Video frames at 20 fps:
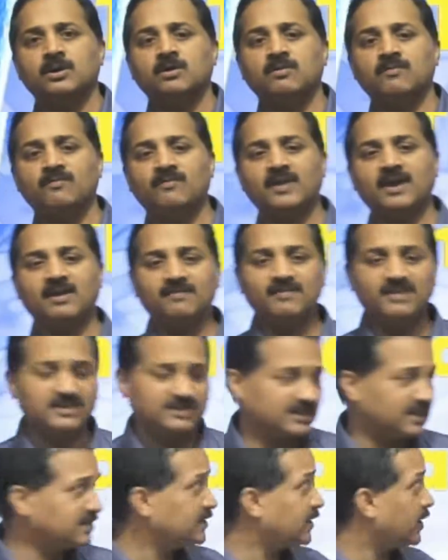We have
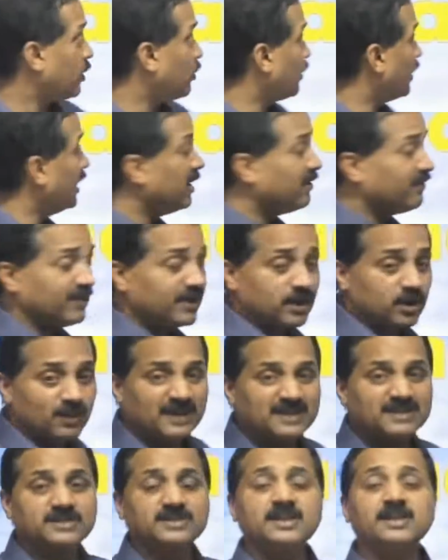discussed around 11
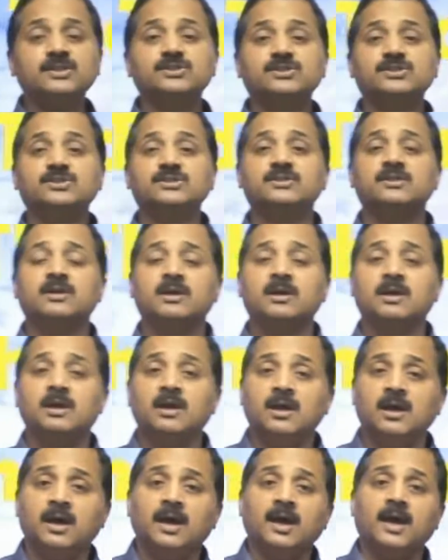questions,
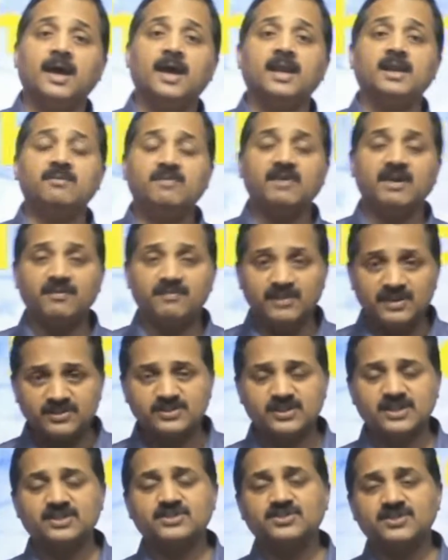and we have
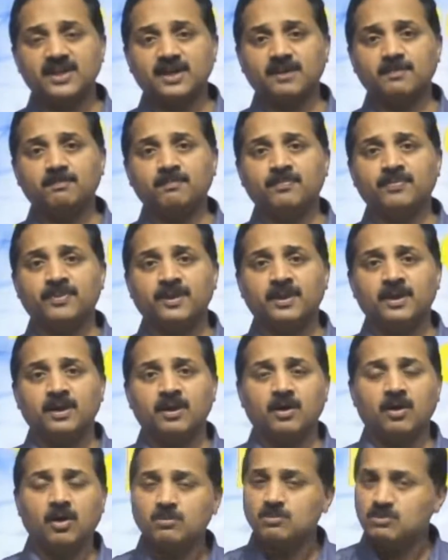discussed
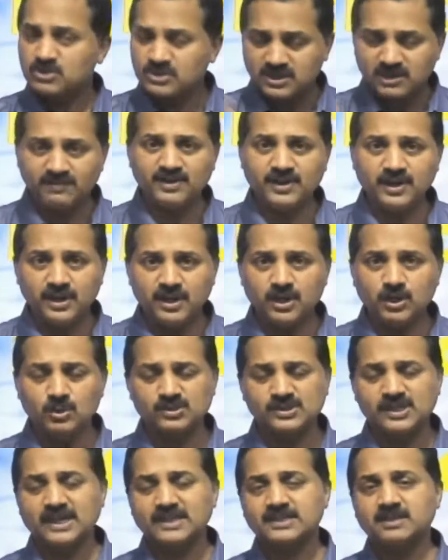almost every
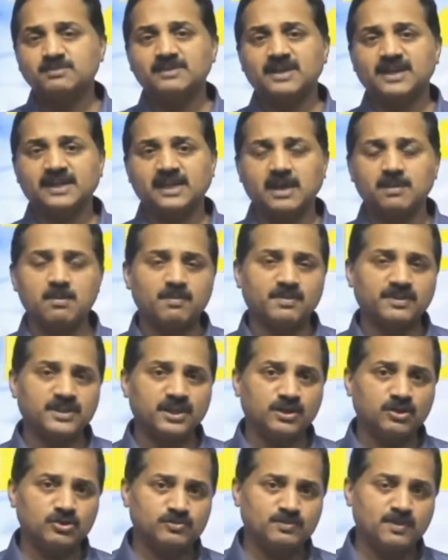news item that came up in the
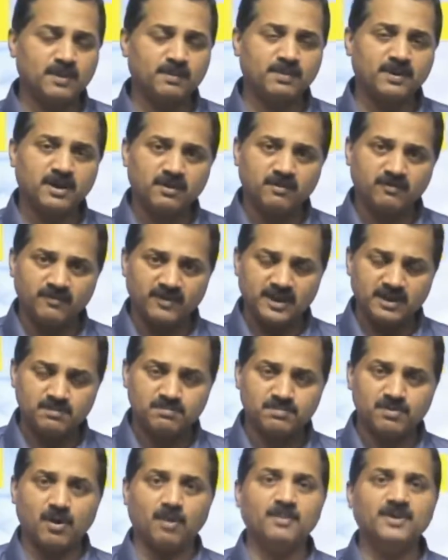newspaper, very
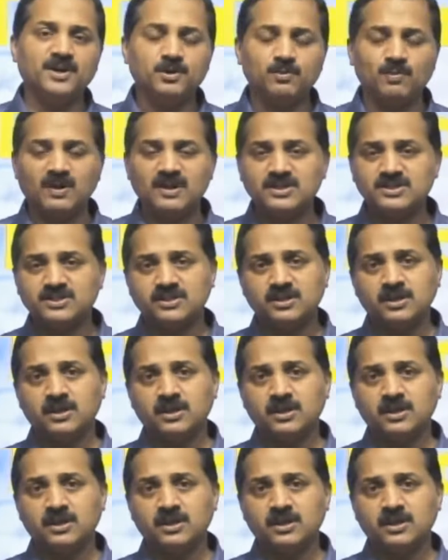prominent ones.